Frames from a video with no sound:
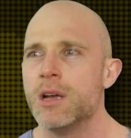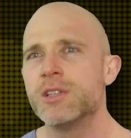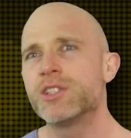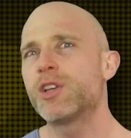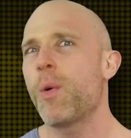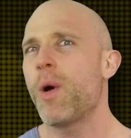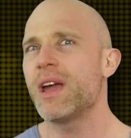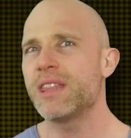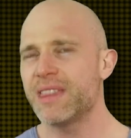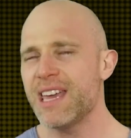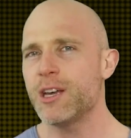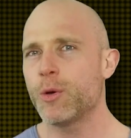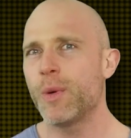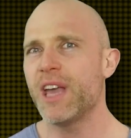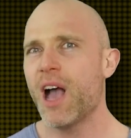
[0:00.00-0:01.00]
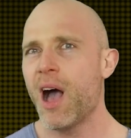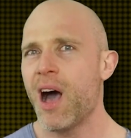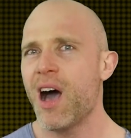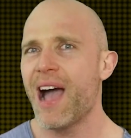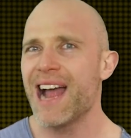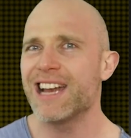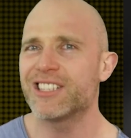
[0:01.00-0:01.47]
So I think we
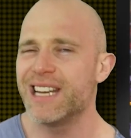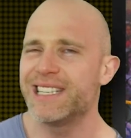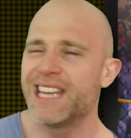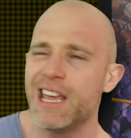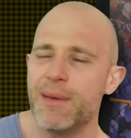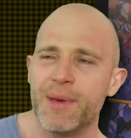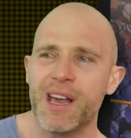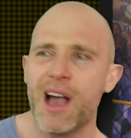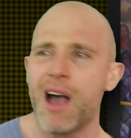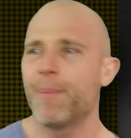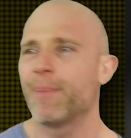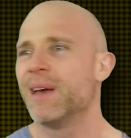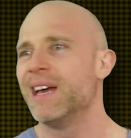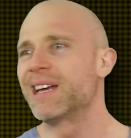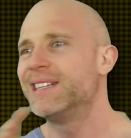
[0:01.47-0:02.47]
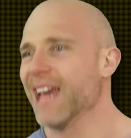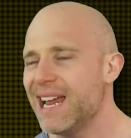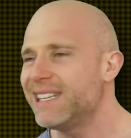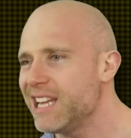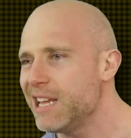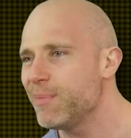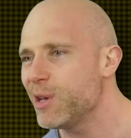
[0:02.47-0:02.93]
are actually teaming up
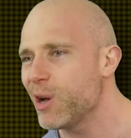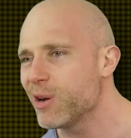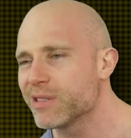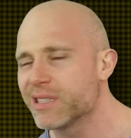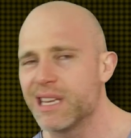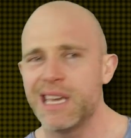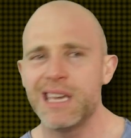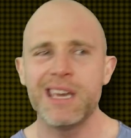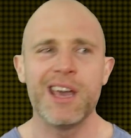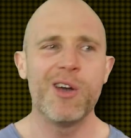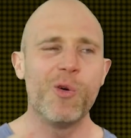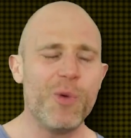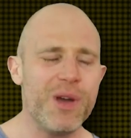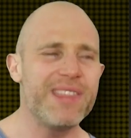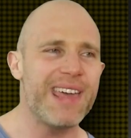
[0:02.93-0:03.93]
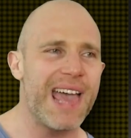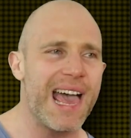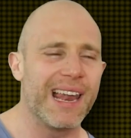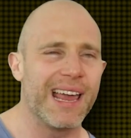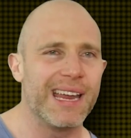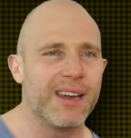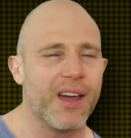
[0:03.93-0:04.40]
Ted DiBiase with
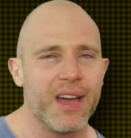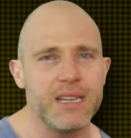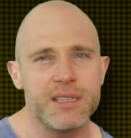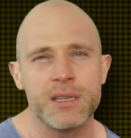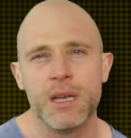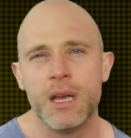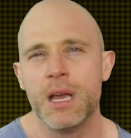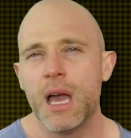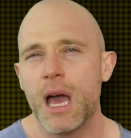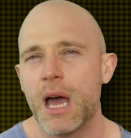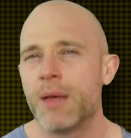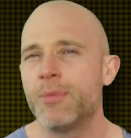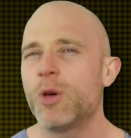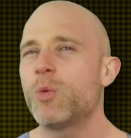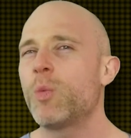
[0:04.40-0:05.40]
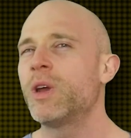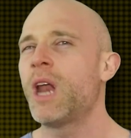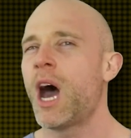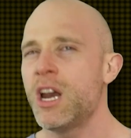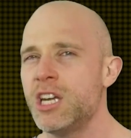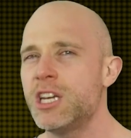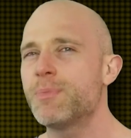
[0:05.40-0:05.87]
LA Knight. I'm not
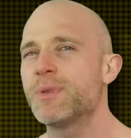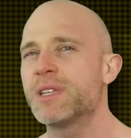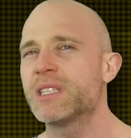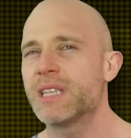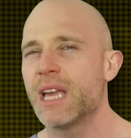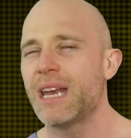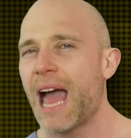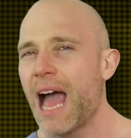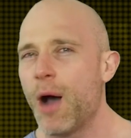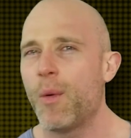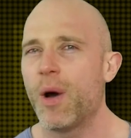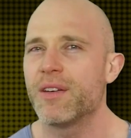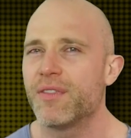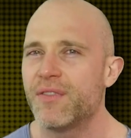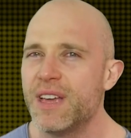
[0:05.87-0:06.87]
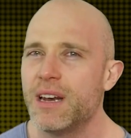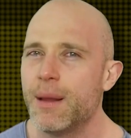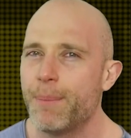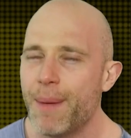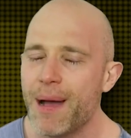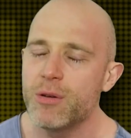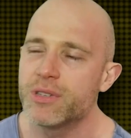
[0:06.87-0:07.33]
100% how I feel
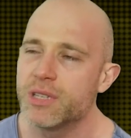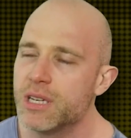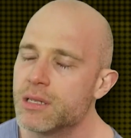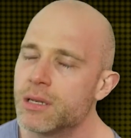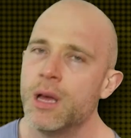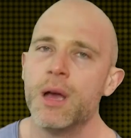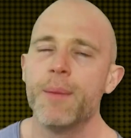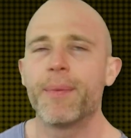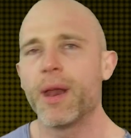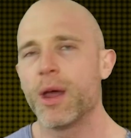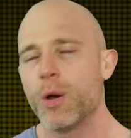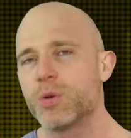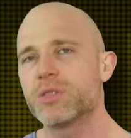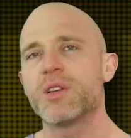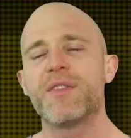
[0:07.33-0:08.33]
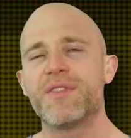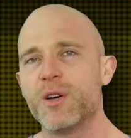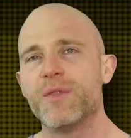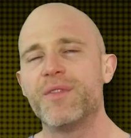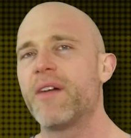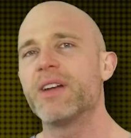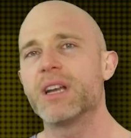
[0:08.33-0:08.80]
about it, but I also feel
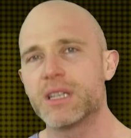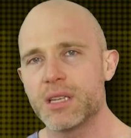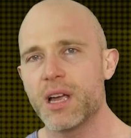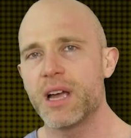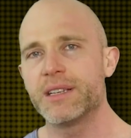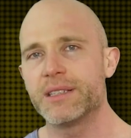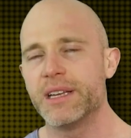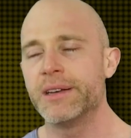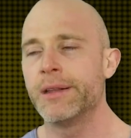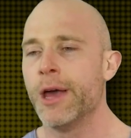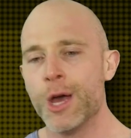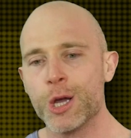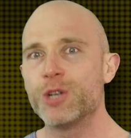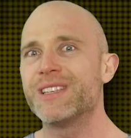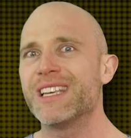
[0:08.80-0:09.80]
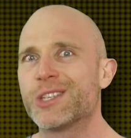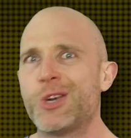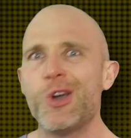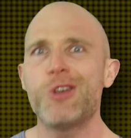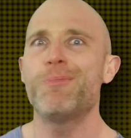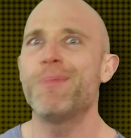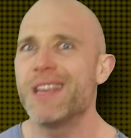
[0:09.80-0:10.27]
very excited because this
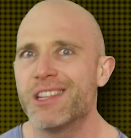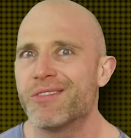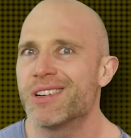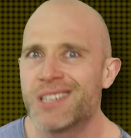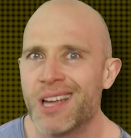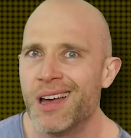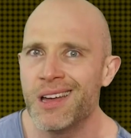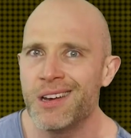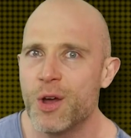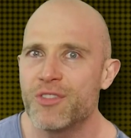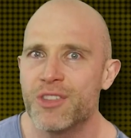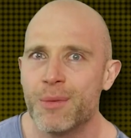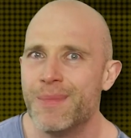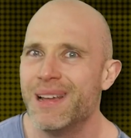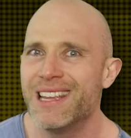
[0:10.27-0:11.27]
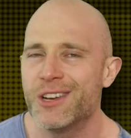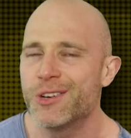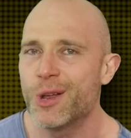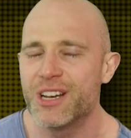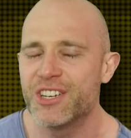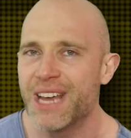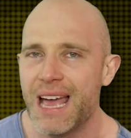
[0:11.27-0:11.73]
could mean the return of the Million
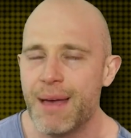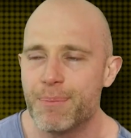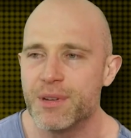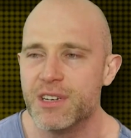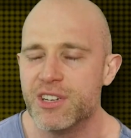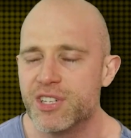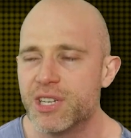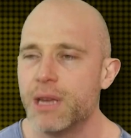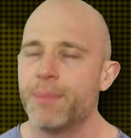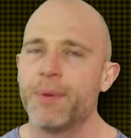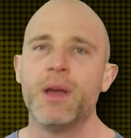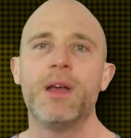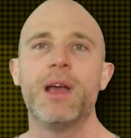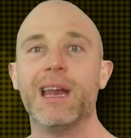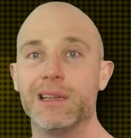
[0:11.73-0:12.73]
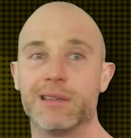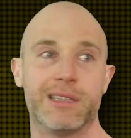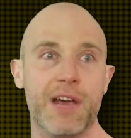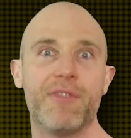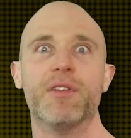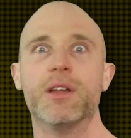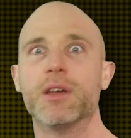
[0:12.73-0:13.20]
Dollar Championship, and it's
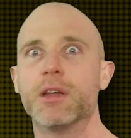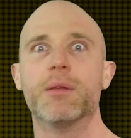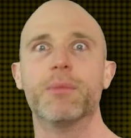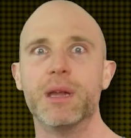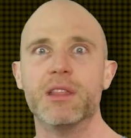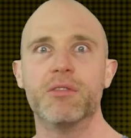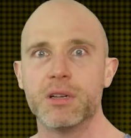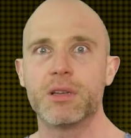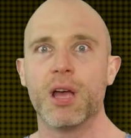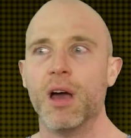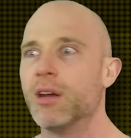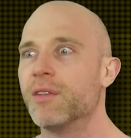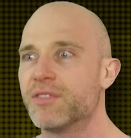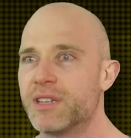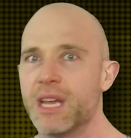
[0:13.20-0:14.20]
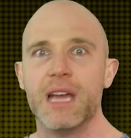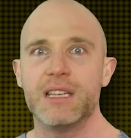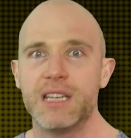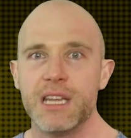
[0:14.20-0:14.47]
definitely going to mean the return of Ted